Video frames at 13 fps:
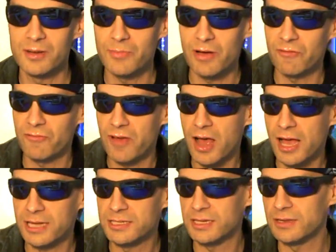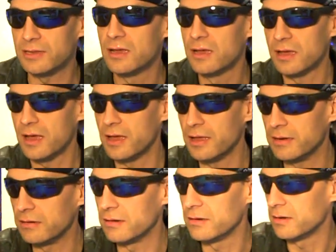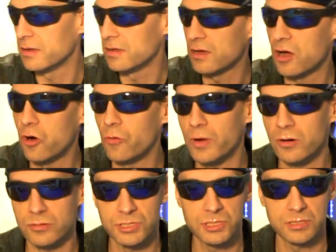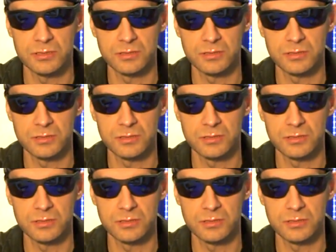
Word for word: about fags and, and homos.